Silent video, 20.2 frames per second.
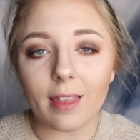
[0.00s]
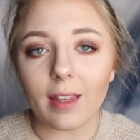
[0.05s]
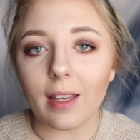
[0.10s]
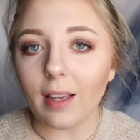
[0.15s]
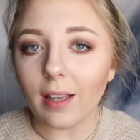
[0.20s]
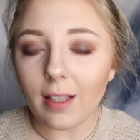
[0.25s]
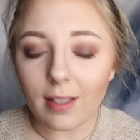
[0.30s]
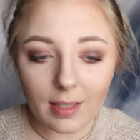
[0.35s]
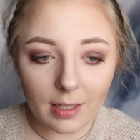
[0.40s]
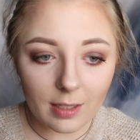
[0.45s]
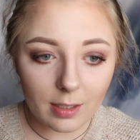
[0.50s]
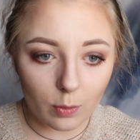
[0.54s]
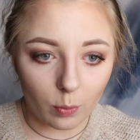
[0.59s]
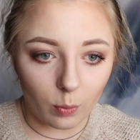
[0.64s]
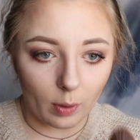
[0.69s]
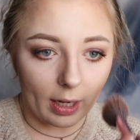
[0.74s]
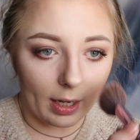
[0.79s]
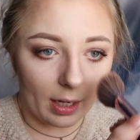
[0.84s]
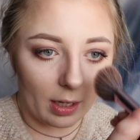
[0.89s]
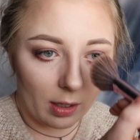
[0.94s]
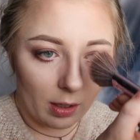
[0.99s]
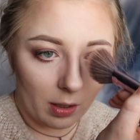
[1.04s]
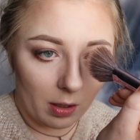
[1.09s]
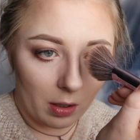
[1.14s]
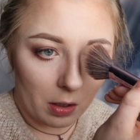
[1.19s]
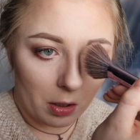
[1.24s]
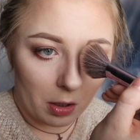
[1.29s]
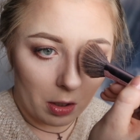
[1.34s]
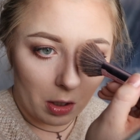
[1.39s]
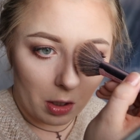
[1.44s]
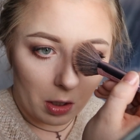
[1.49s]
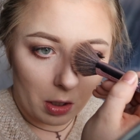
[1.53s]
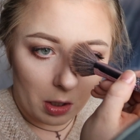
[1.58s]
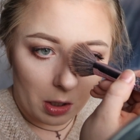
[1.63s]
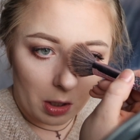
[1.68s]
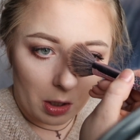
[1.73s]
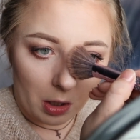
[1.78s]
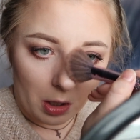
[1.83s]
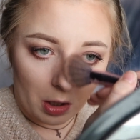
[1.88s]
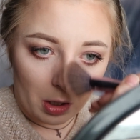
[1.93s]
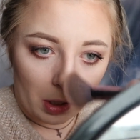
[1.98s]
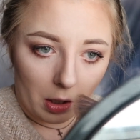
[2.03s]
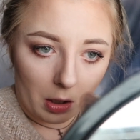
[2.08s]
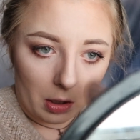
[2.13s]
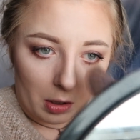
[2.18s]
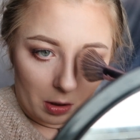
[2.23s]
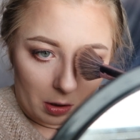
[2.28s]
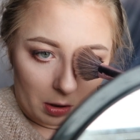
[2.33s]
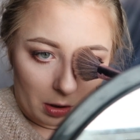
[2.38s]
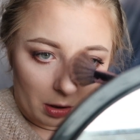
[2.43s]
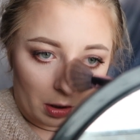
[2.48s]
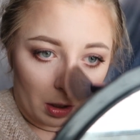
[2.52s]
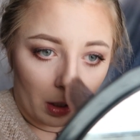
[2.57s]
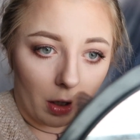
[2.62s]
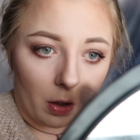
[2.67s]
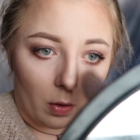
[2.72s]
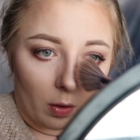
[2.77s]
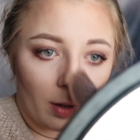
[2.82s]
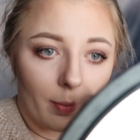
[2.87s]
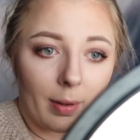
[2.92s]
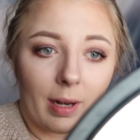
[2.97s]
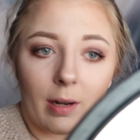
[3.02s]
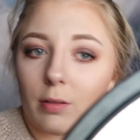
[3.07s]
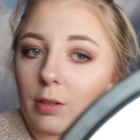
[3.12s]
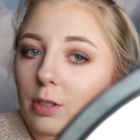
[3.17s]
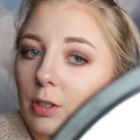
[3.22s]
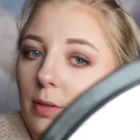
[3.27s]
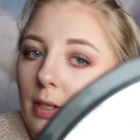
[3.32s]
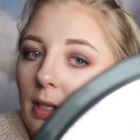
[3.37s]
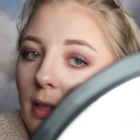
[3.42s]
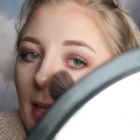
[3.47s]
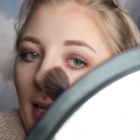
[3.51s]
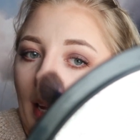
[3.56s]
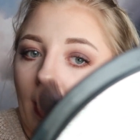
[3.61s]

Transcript: The easiest way to go about doing